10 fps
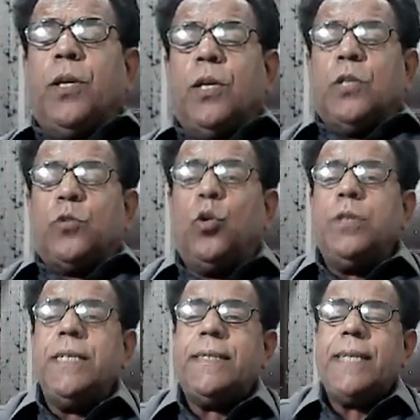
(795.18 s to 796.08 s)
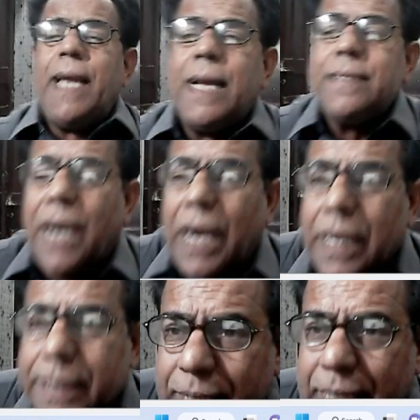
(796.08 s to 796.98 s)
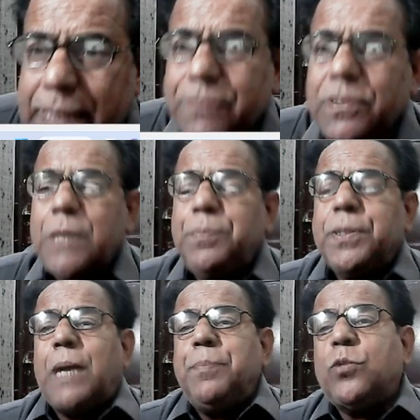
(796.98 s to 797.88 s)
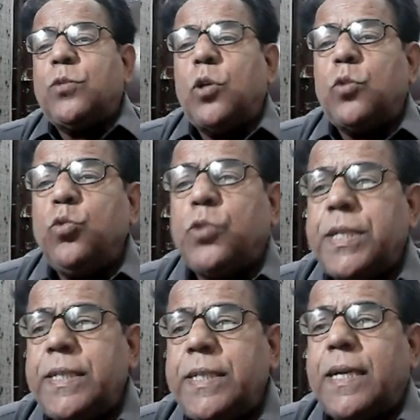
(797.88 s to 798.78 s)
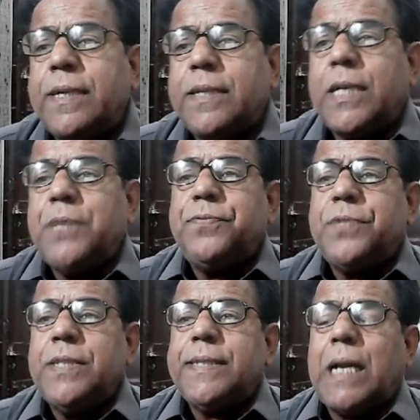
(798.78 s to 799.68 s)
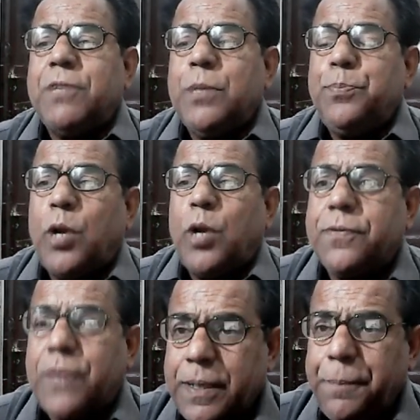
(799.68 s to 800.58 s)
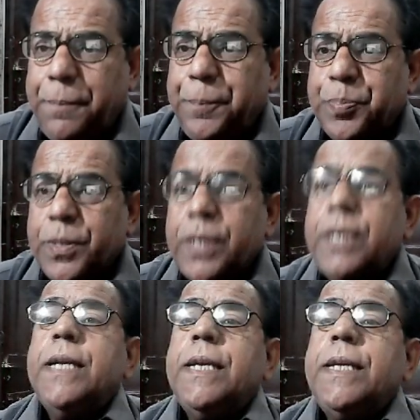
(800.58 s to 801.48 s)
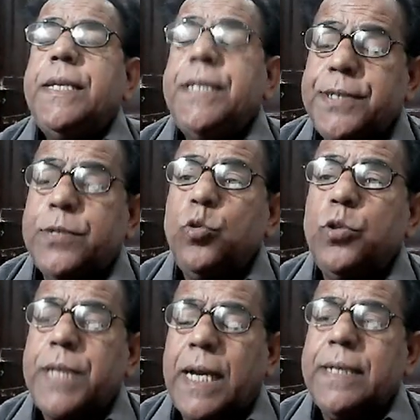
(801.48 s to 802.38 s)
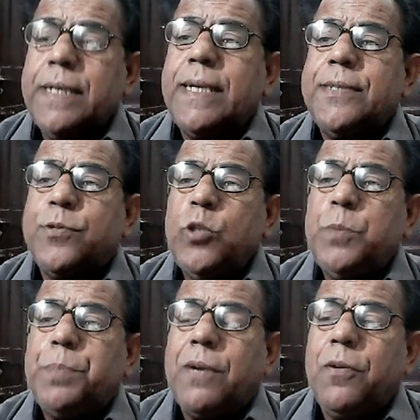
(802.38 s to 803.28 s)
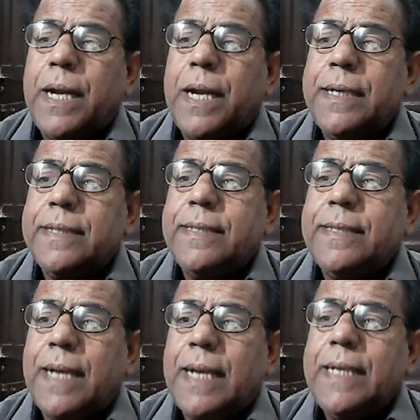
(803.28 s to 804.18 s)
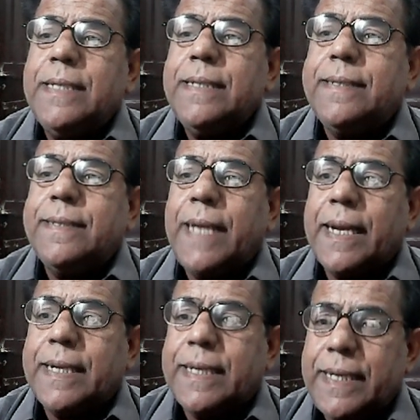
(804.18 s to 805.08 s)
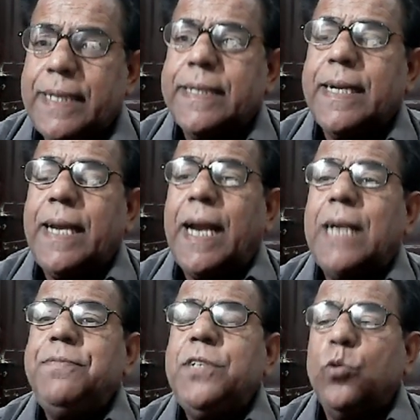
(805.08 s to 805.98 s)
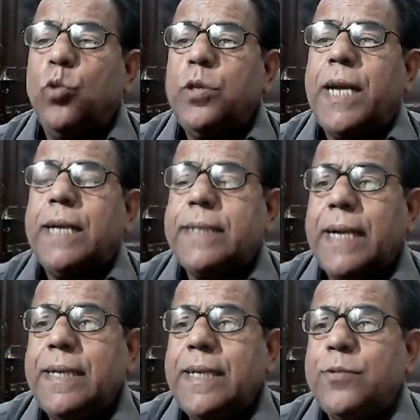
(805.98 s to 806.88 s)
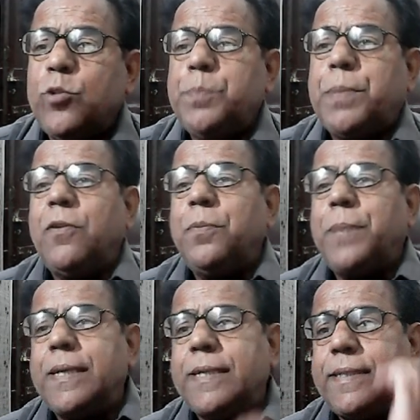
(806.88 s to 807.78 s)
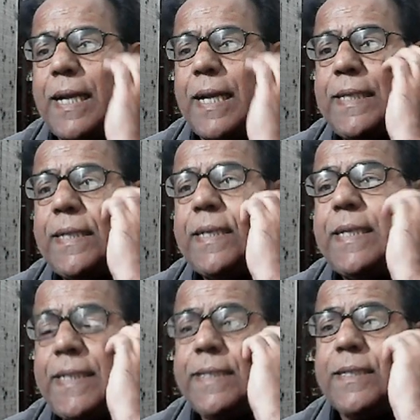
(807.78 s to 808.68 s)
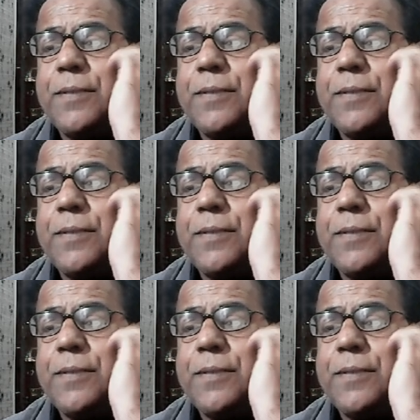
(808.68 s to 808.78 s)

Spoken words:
so this has alternatively become equal to 357.1 into 10 raised to the power minus 9 second, and we know that 10 raised to the power minus 9 is